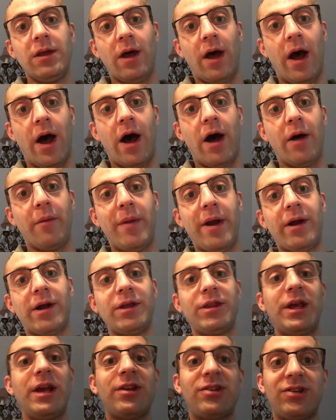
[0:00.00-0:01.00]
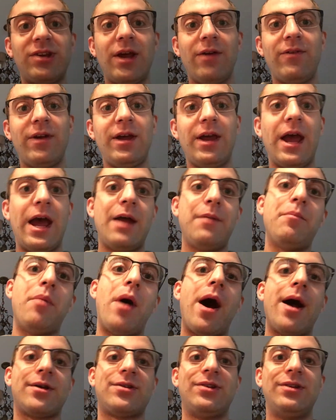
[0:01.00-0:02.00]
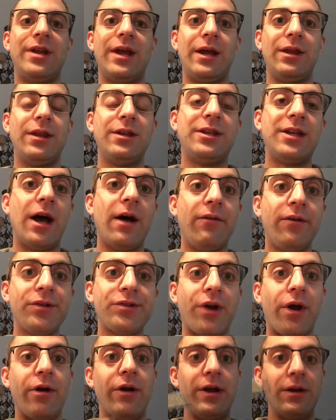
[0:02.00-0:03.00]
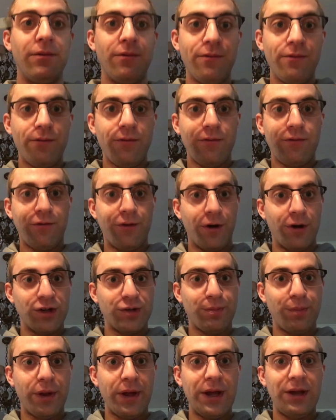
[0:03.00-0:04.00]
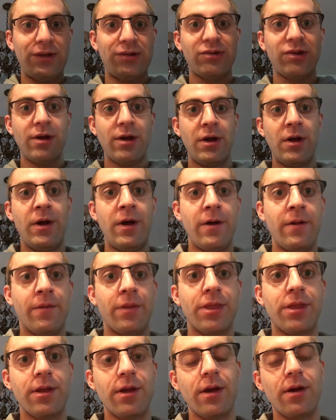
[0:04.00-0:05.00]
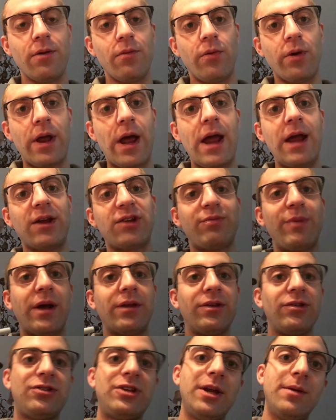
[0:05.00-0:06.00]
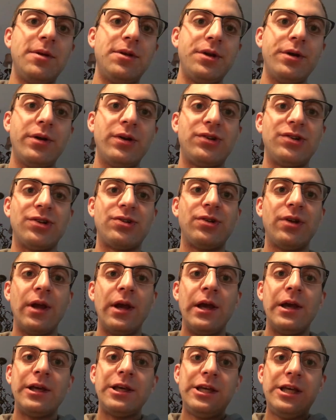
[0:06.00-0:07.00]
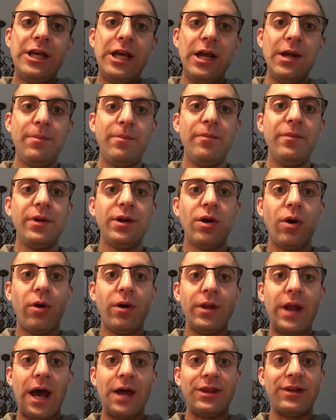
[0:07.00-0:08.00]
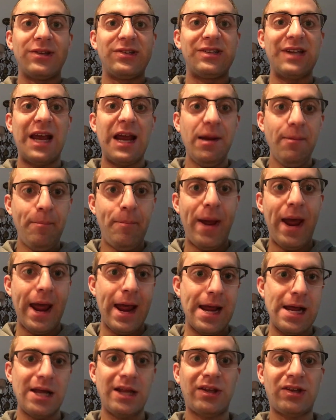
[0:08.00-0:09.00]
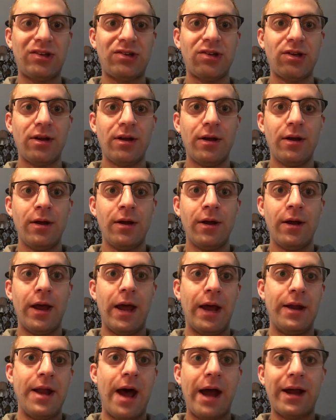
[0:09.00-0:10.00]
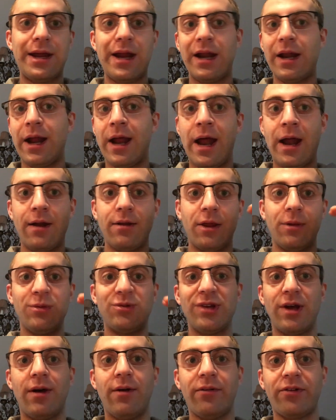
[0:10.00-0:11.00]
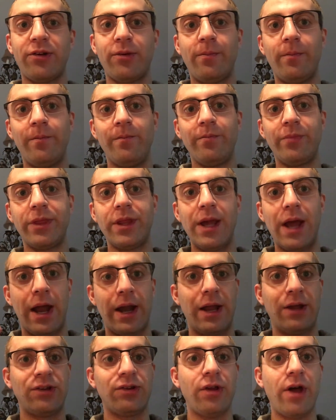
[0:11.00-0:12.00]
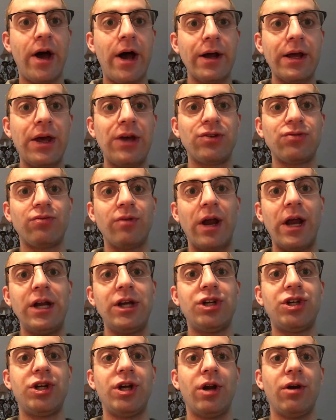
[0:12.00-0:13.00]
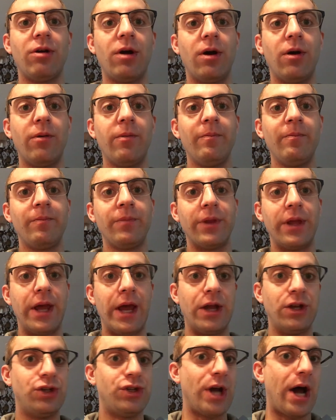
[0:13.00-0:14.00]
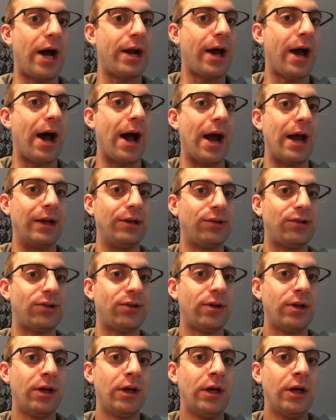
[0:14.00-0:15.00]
American Thanksgiving and Boxing Day, the Devils are in first place. What I expect this team to do is just keep going at the same pace and not getting ahead of themselves. And as long as Ray Shiro and John Hines